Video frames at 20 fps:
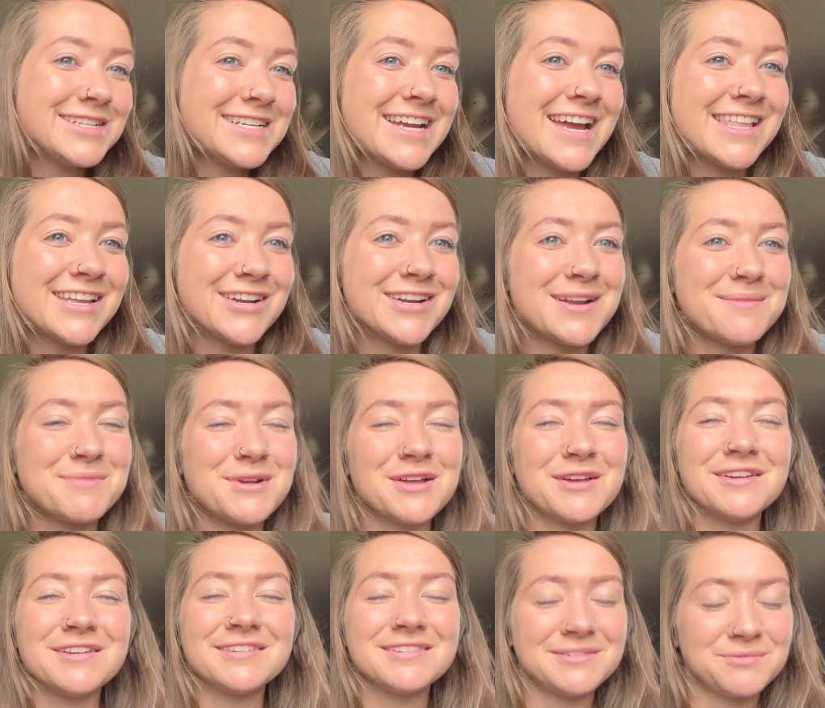together, and I'm
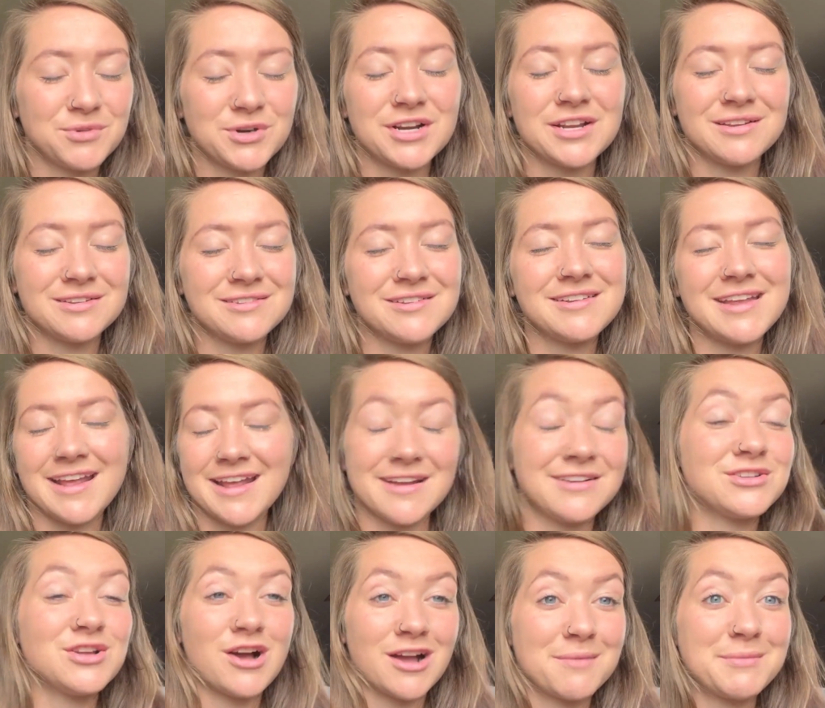gonna we're gonna
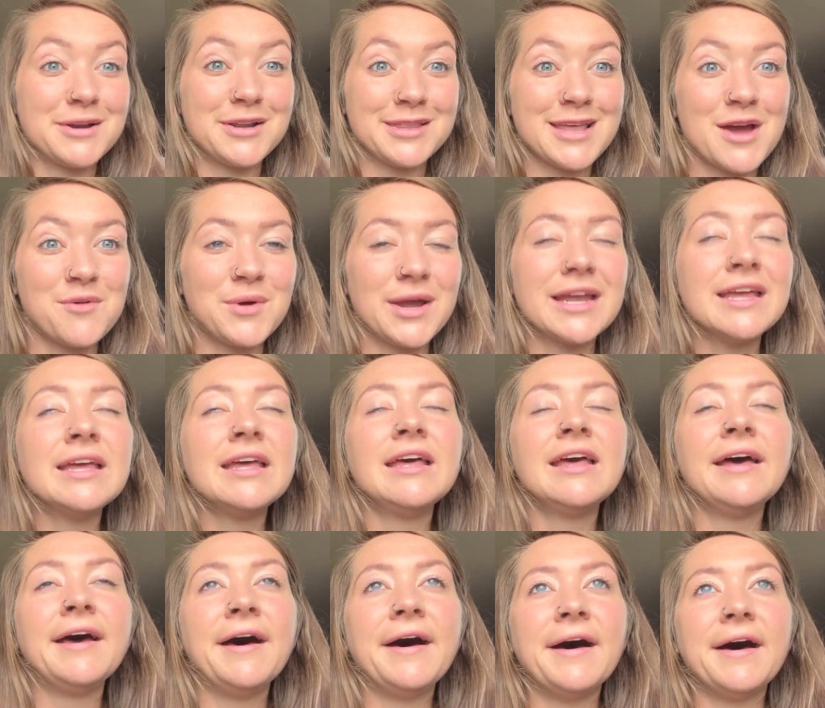talk about it that way.
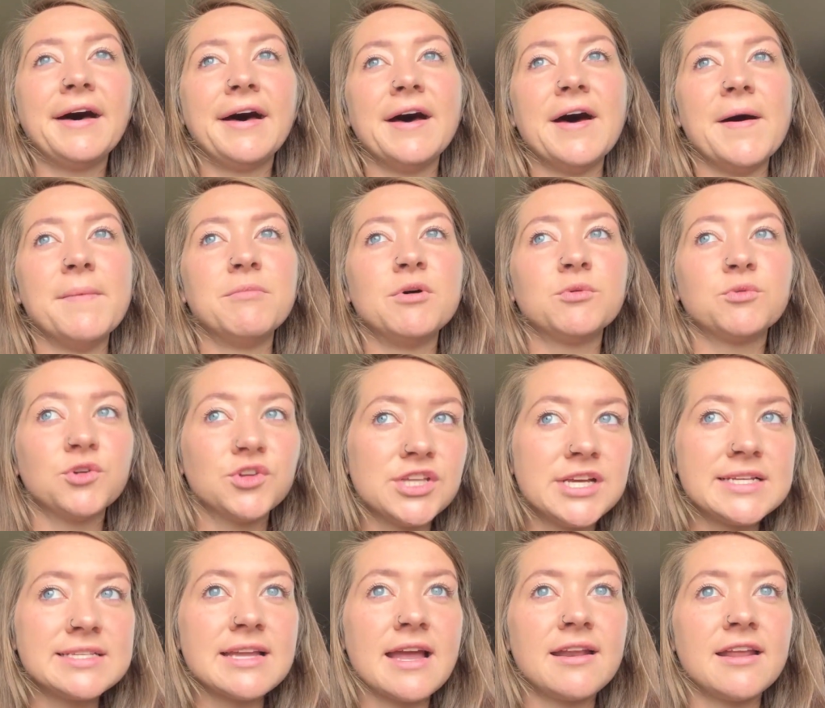Um, but we're
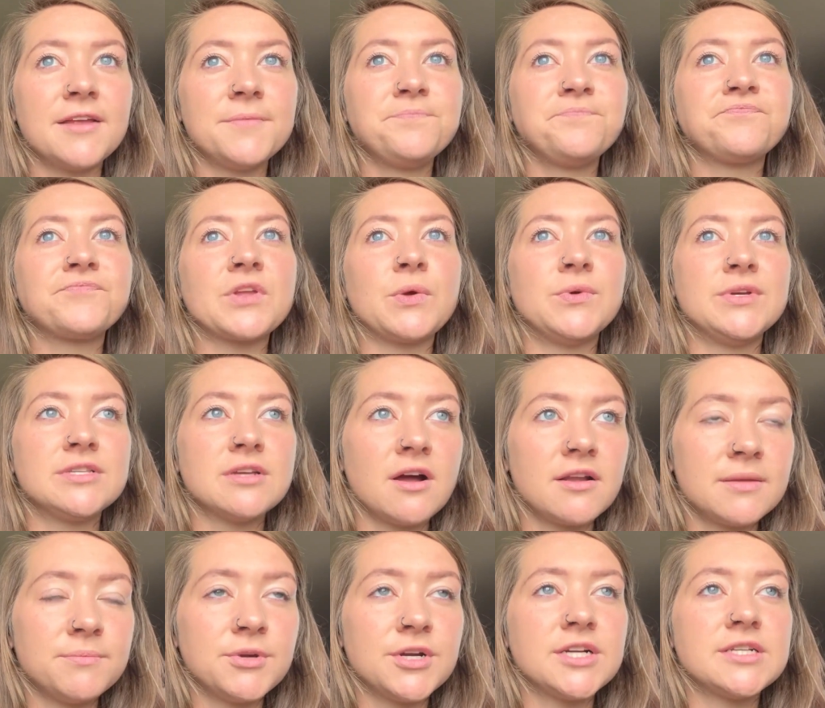really excited. We
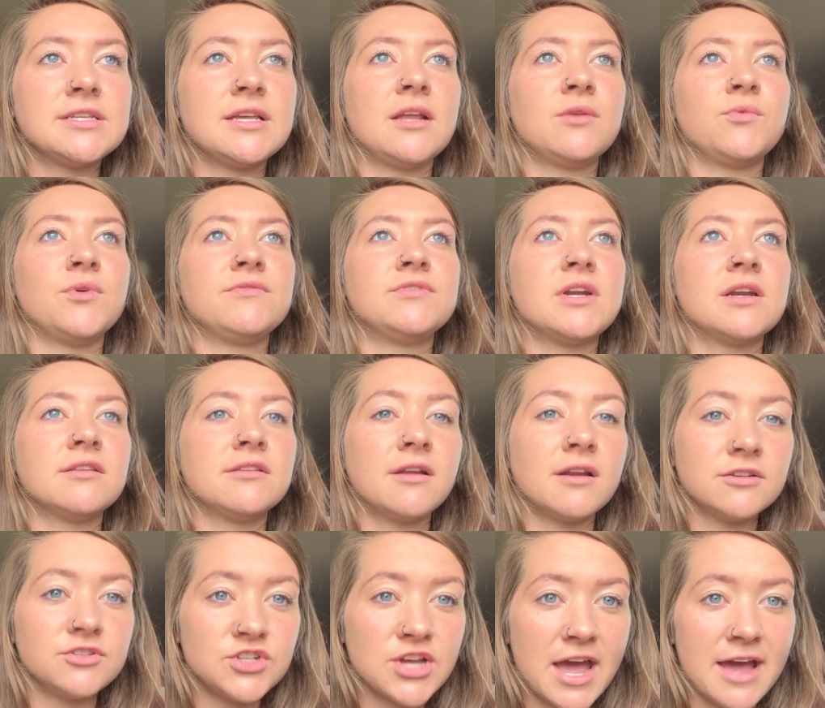saw it in person. We've done a
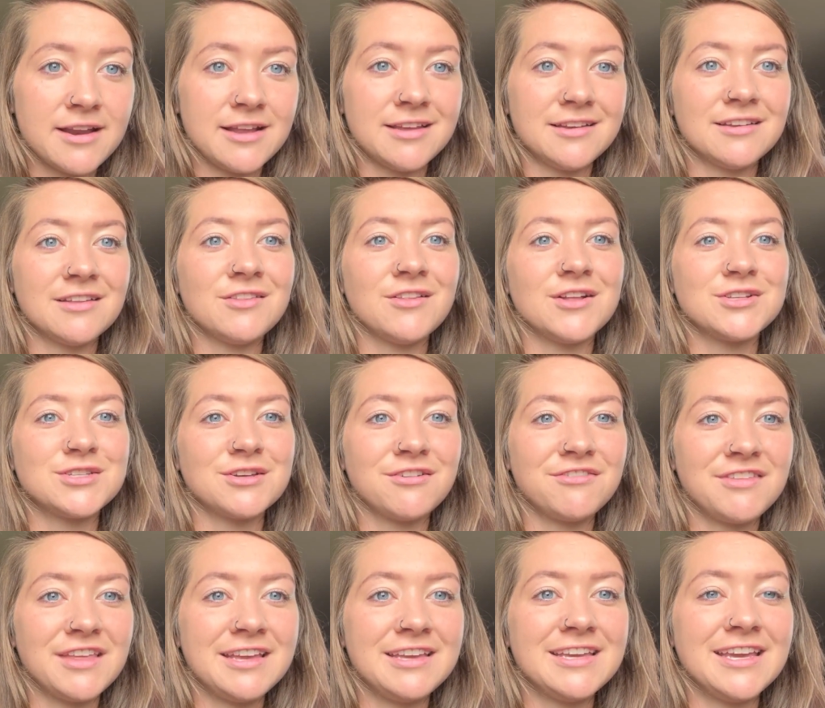lot of chatting, lots of
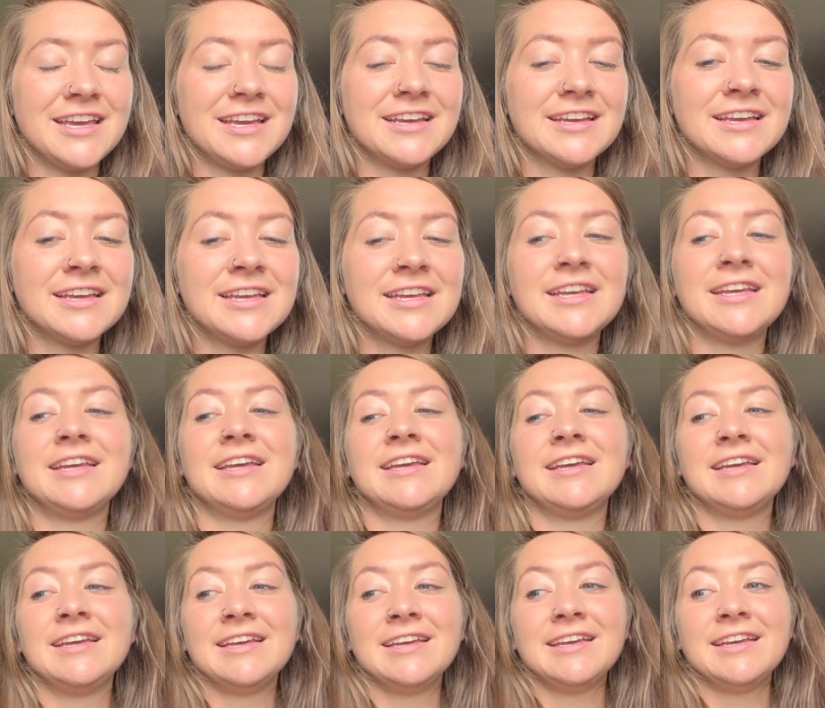thinking,
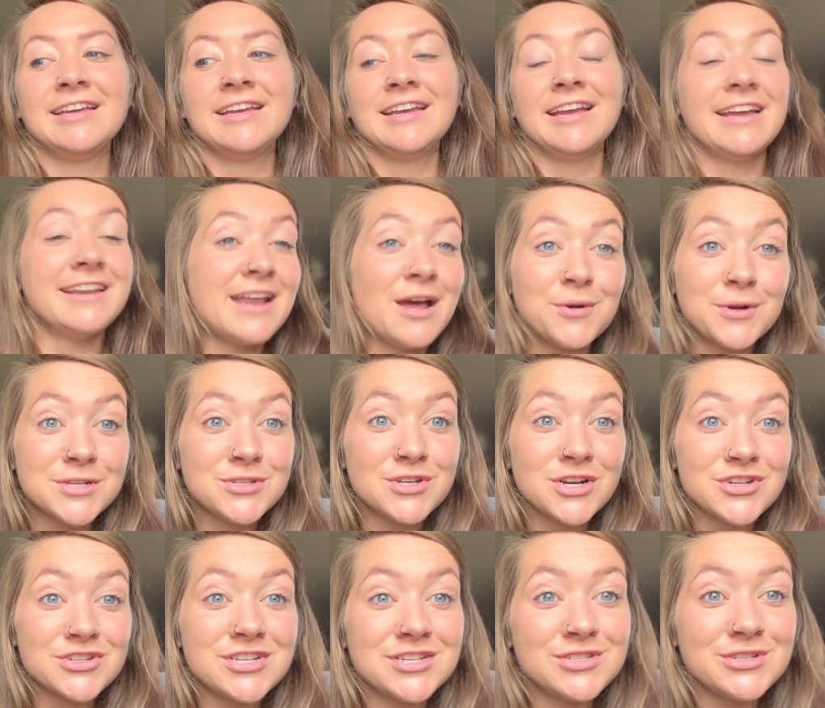and now
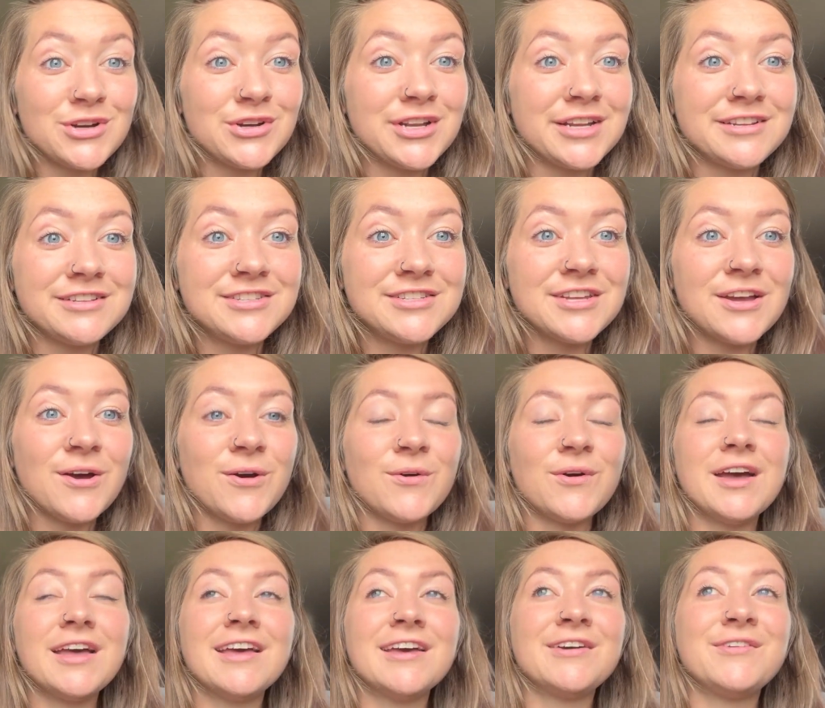construction has started.
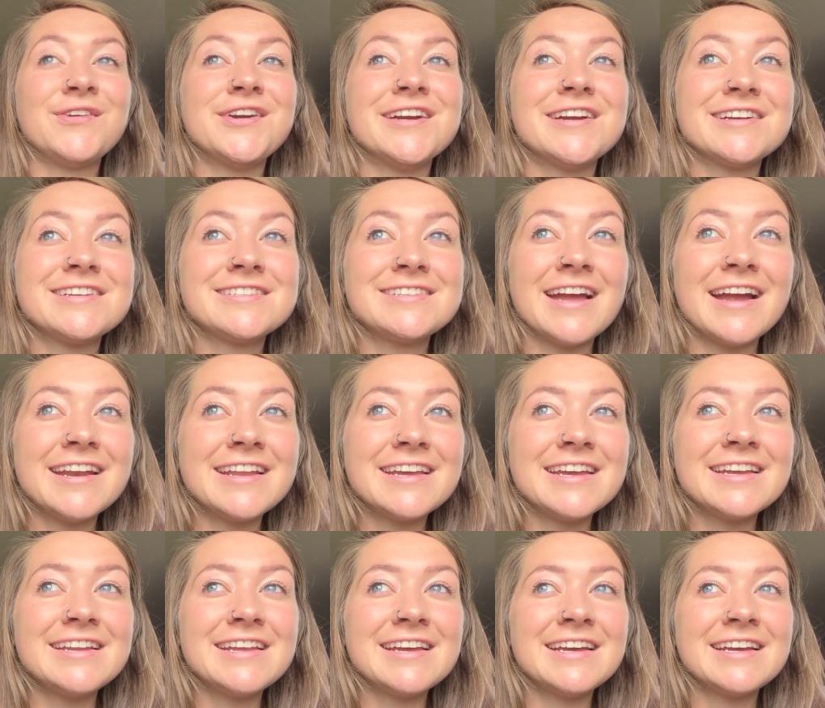So we are
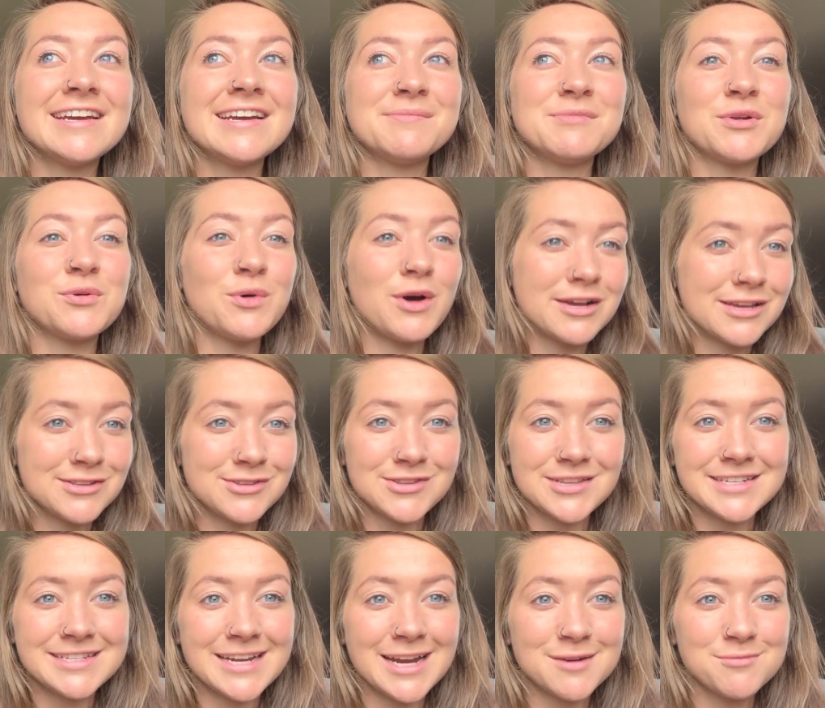excited. I'm gonna walk you through
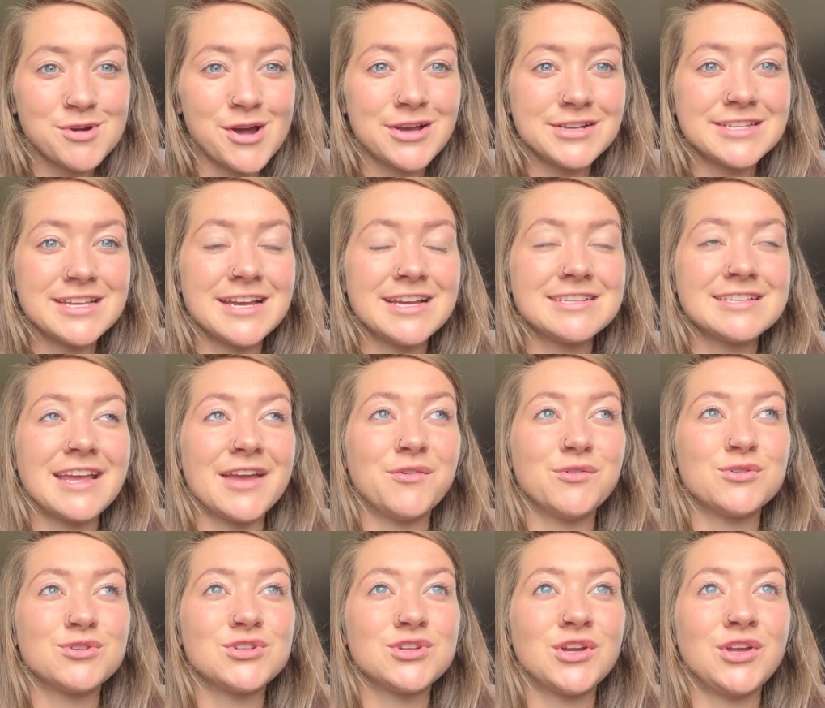the entire process. I
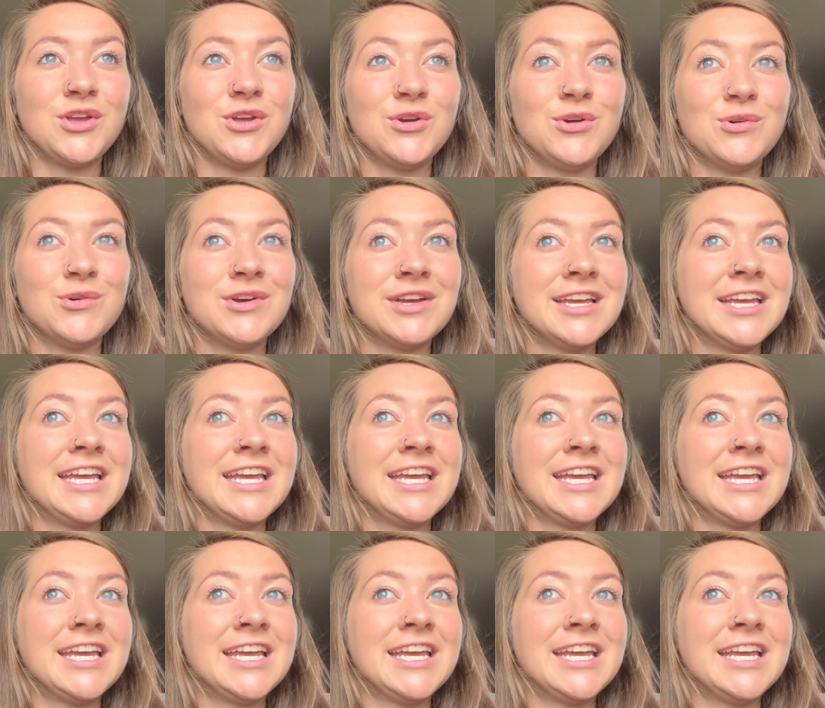will show you